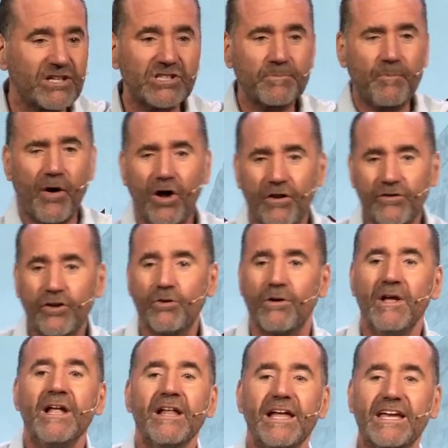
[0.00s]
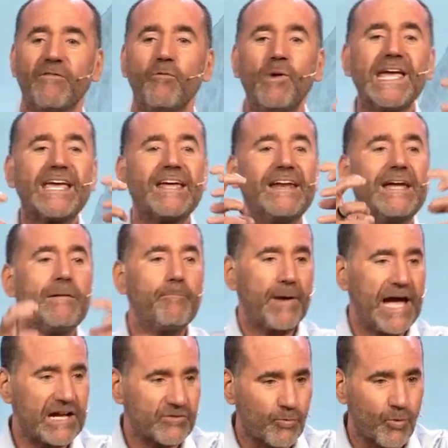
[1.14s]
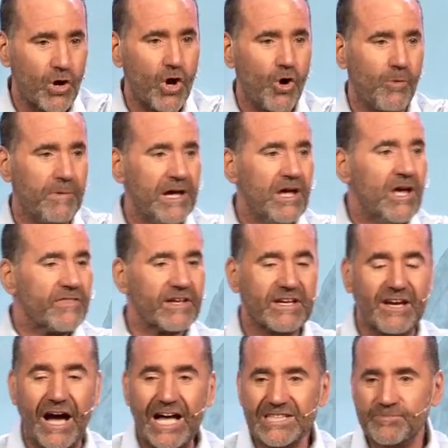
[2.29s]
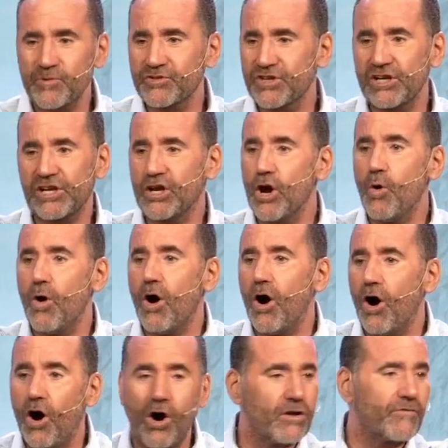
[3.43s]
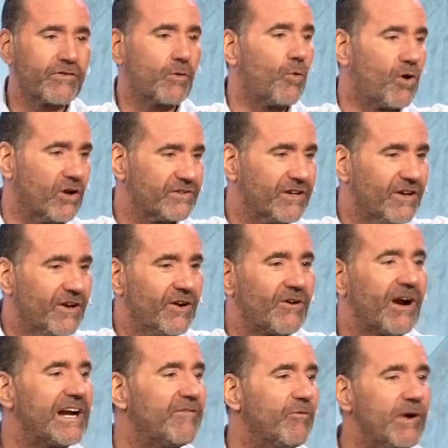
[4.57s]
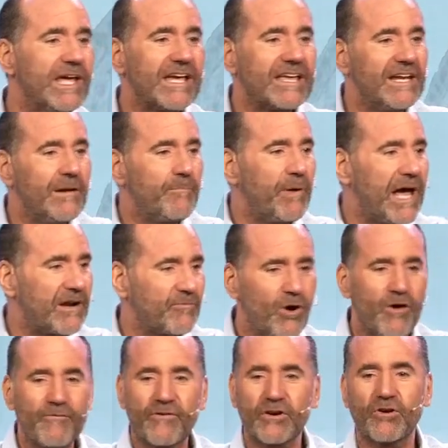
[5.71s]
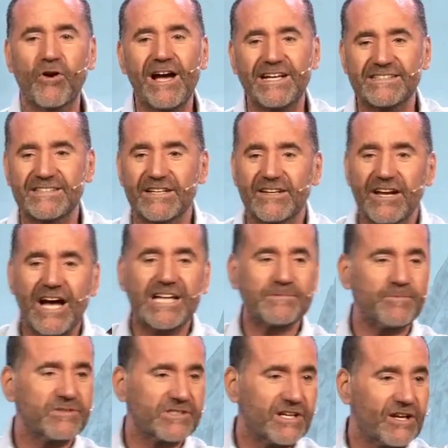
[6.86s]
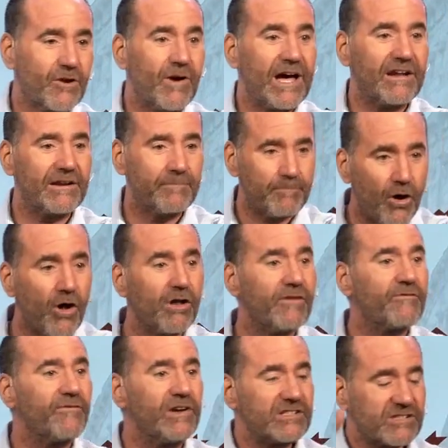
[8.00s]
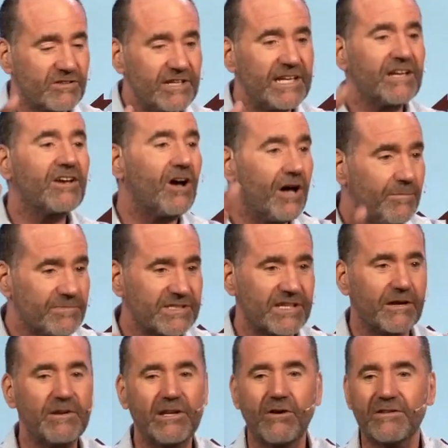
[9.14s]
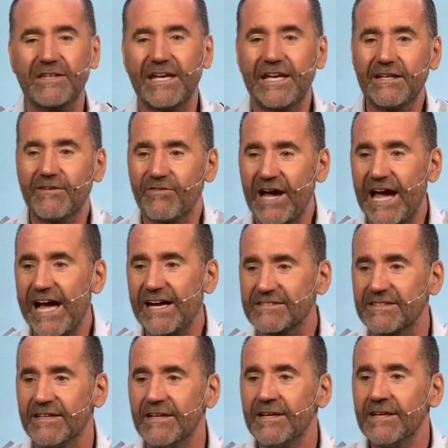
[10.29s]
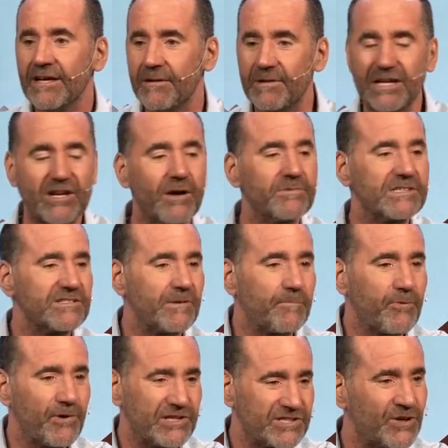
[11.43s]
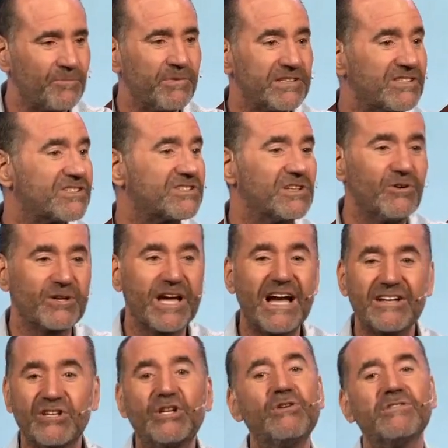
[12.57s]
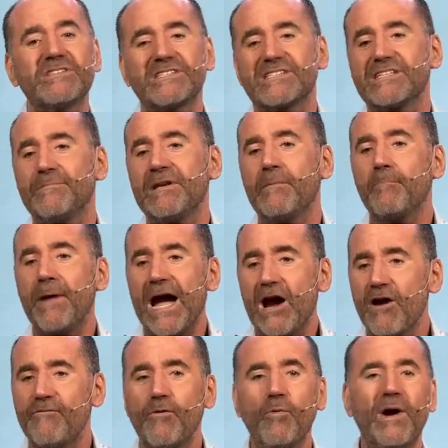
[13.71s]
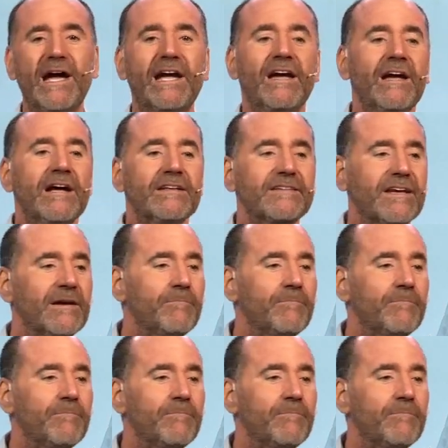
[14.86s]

because Paul knew, like, if we can impact Rome, the gospel is going to go all over the world, right? If we can impact Rome for Christ, the gospel is going to go out. And Paul eventually comes there. We know at the end of Acts, but he comes as a prisoner, but still God uses him in a powerful way to